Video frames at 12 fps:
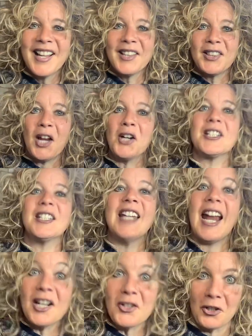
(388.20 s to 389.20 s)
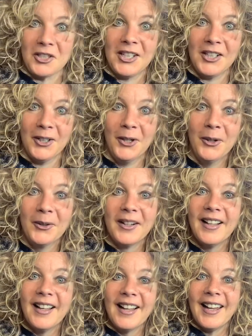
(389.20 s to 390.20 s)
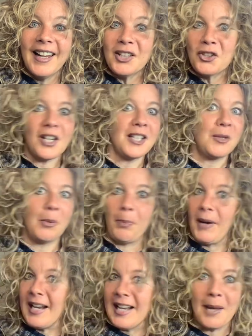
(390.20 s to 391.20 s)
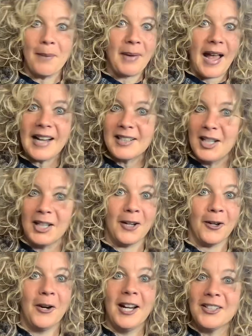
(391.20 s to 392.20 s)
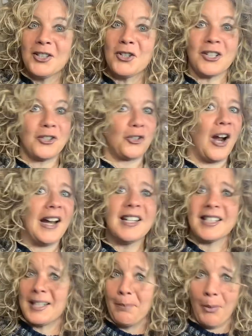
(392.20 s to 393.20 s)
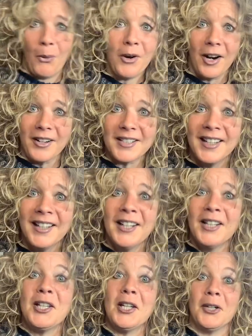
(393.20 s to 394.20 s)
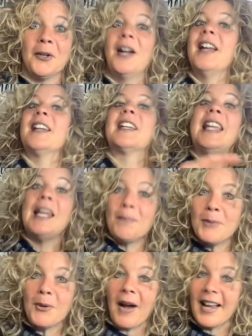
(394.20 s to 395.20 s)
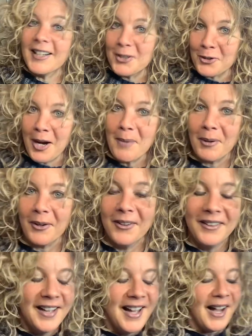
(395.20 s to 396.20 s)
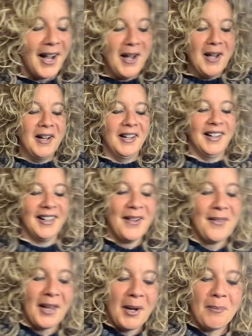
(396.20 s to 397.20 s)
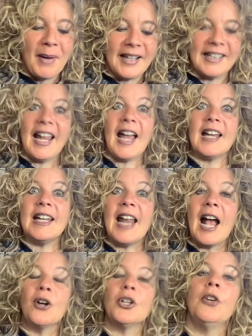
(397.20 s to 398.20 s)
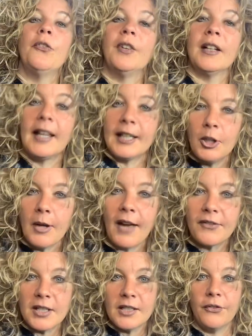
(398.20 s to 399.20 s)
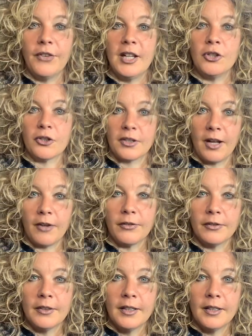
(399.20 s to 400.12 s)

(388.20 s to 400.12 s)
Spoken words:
there's danger to. It's just repeating it back to you. It's just trying to support you and keep you out of trouble. But yet now you feel like you have to defend yourself.